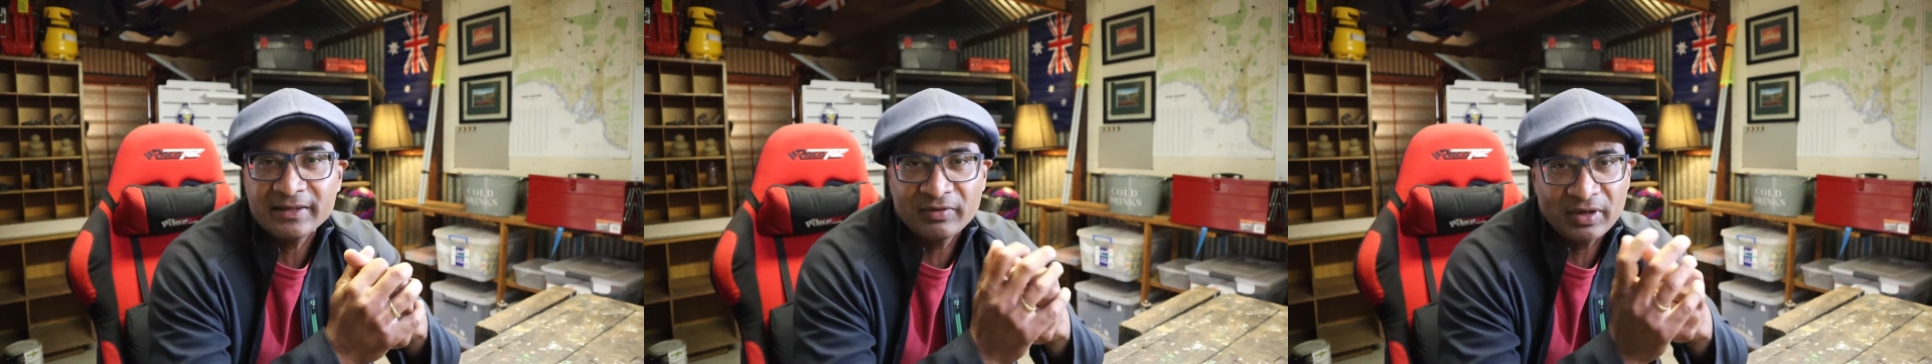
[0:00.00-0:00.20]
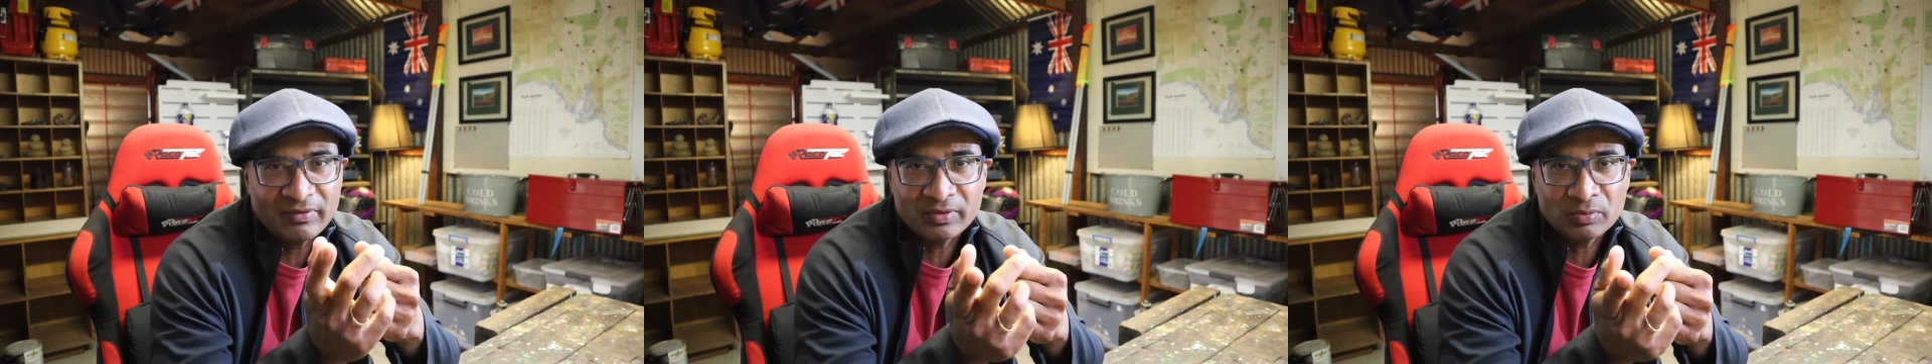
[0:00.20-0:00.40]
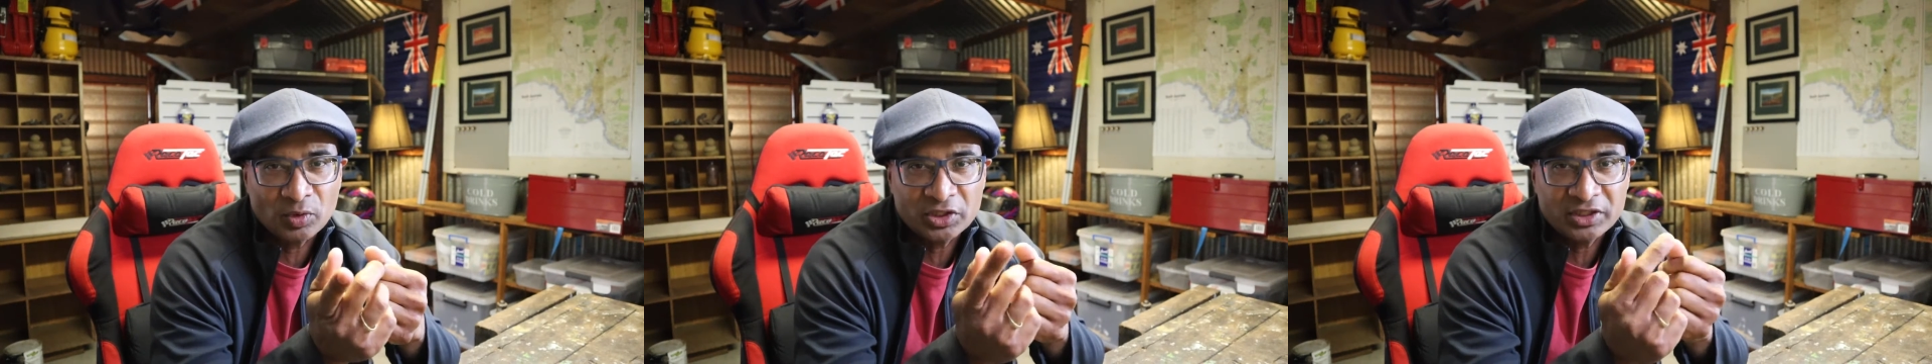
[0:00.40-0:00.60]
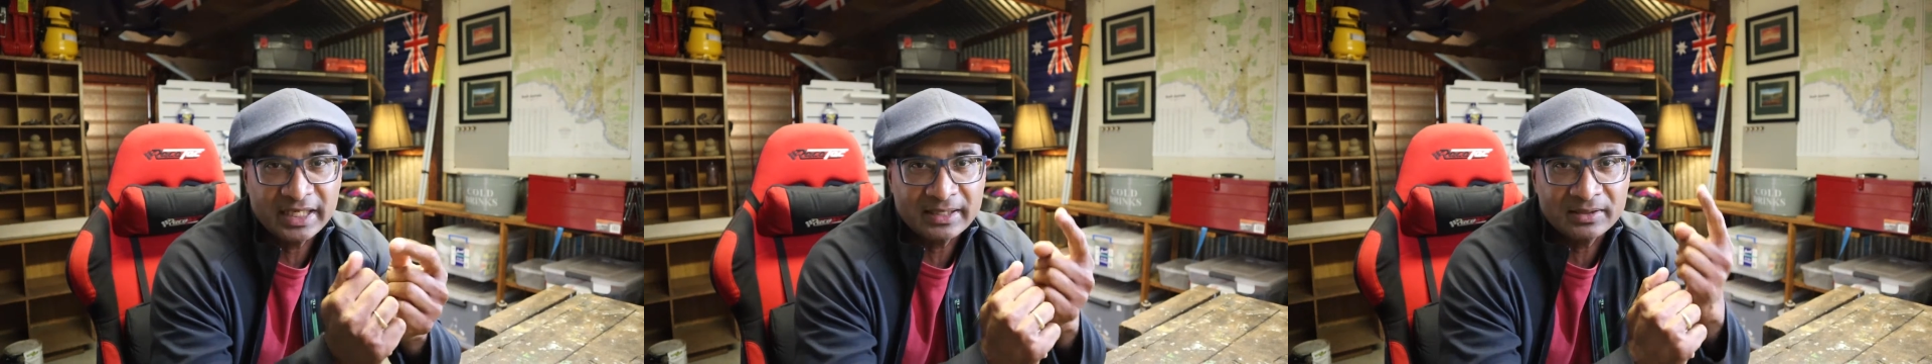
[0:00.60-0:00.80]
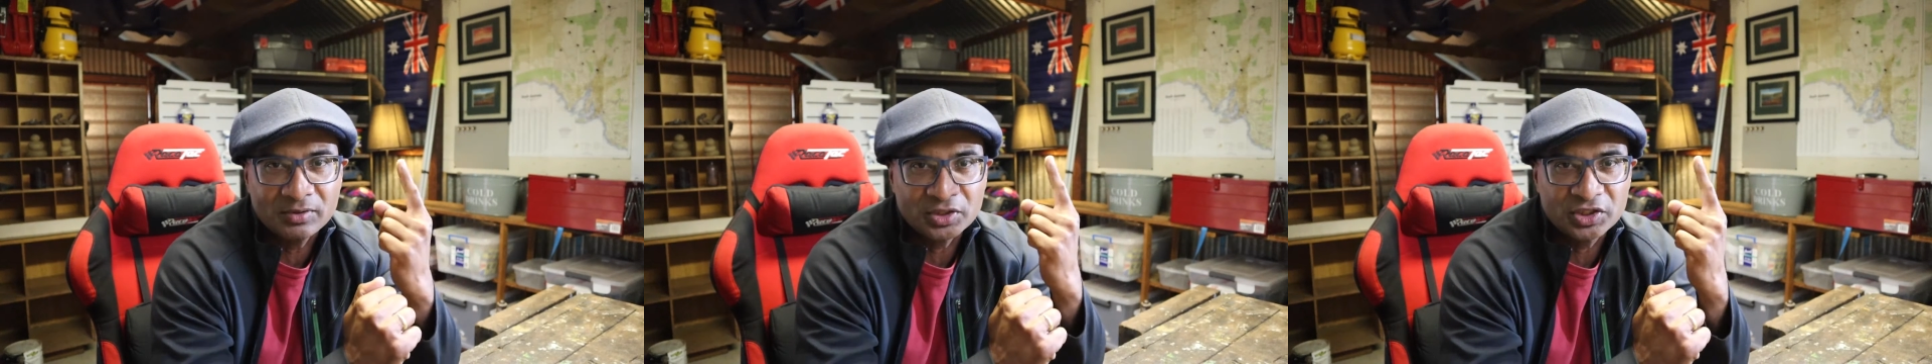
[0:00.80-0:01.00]
if you haven't watched
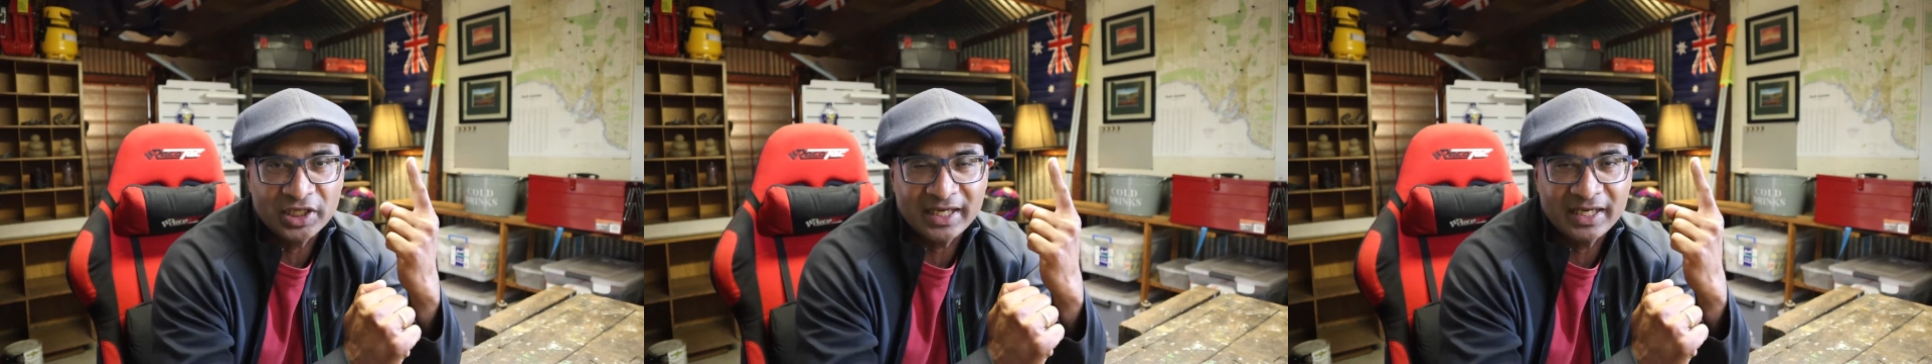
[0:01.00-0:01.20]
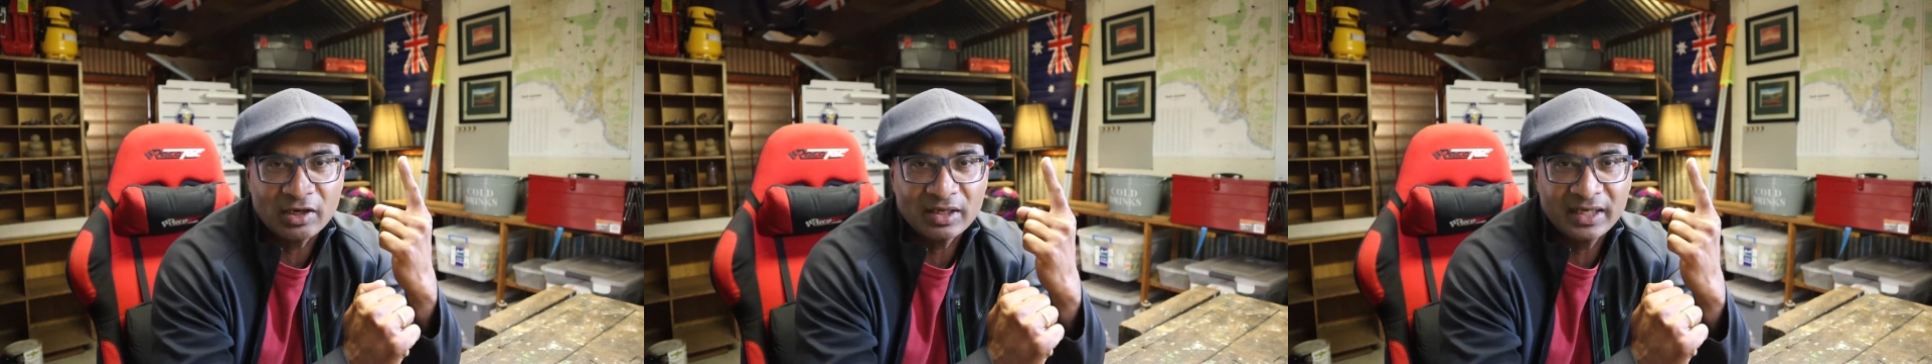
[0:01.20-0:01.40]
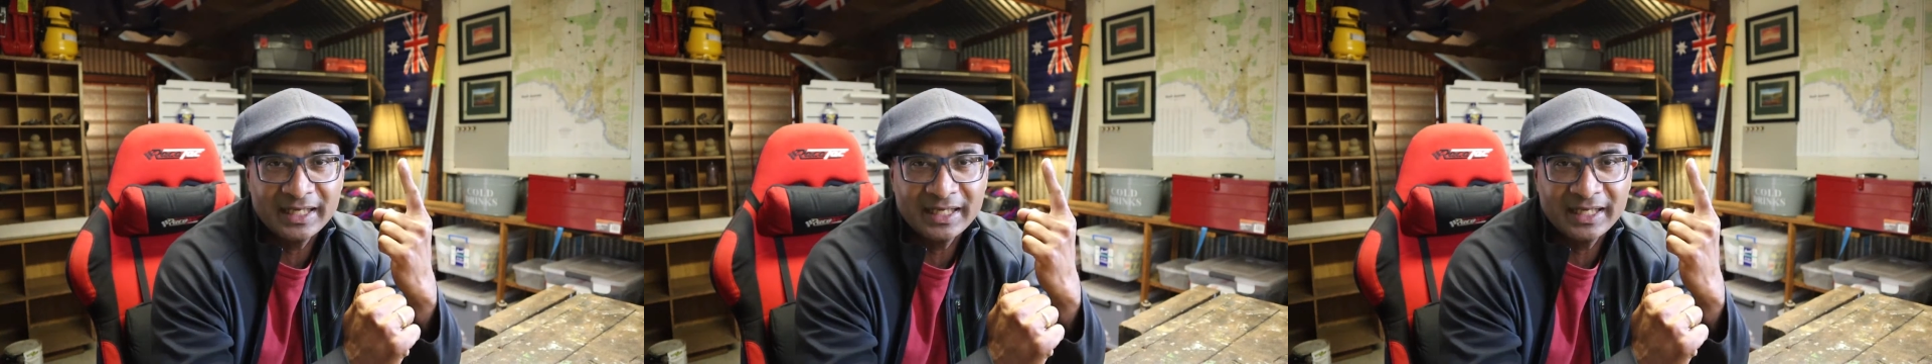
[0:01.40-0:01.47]
that, go check it out,